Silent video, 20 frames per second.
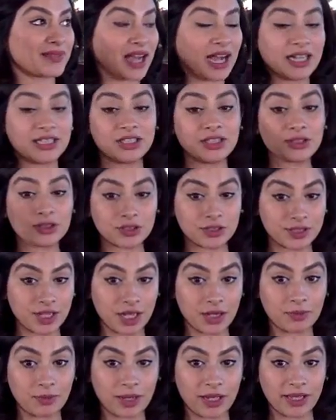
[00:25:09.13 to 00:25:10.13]
I still
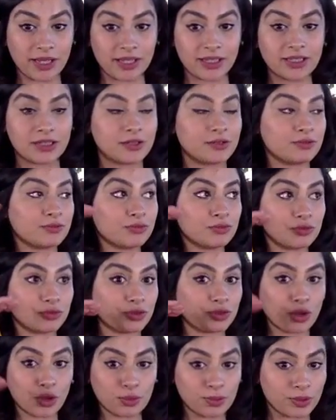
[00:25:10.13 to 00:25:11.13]
stand by it.
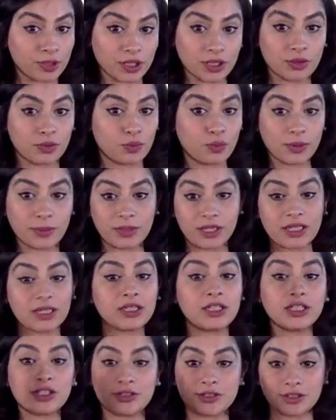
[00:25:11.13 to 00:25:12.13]

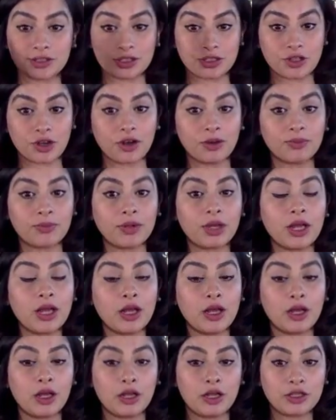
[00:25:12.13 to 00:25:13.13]
Women need to stop
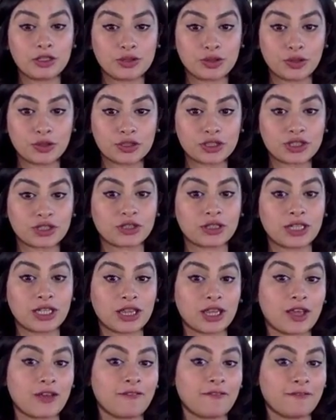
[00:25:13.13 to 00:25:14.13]

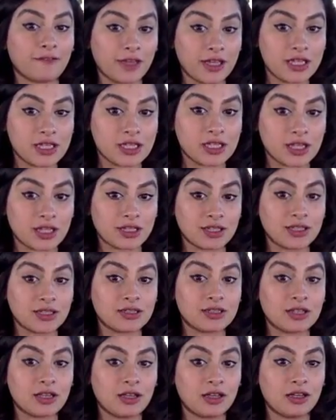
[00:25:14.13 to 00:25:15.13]
torturing their
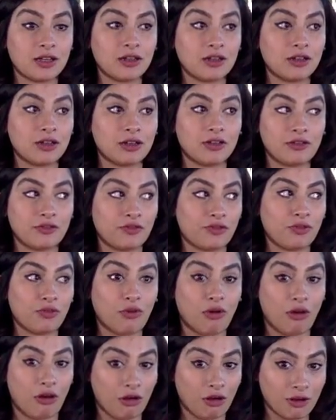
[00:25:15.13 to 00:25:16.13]
faces for
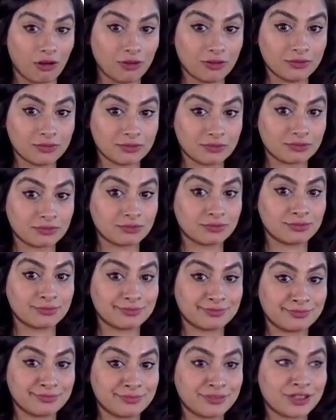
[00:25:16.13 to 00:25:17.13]
what?
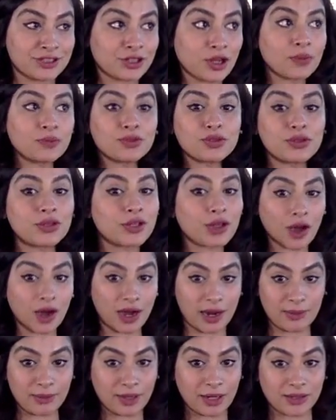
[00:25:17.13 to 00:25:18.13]
Stop doing your
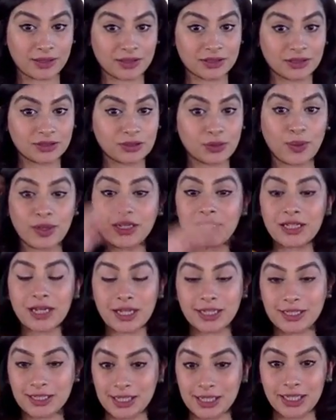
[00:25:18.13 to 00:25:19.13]
eyebrows.
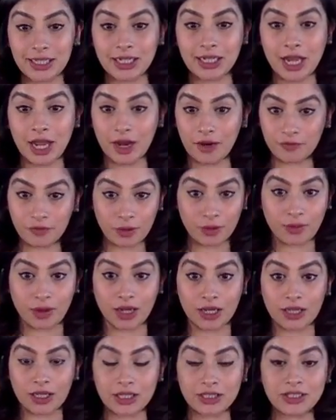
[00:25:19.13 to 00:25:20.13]
2019,
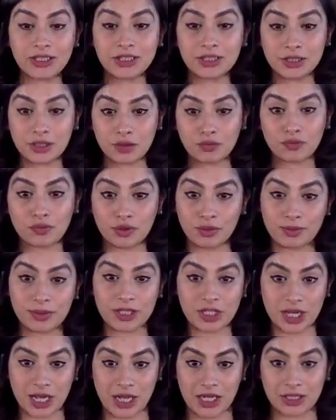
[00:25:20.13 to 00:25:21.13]
everyone, this is the Ruby
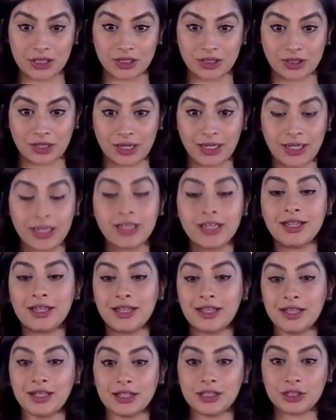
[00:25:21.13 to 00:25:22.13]
challenge, right?
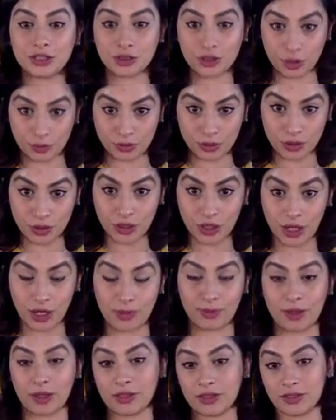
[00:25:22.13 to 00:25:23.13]
Stop doing your
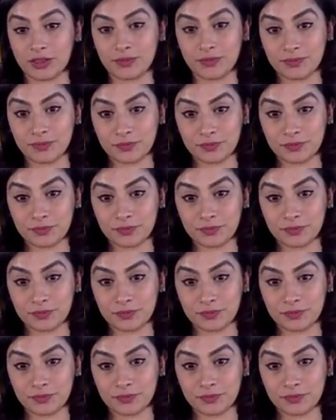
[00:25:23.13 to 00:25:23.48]
eyebrows.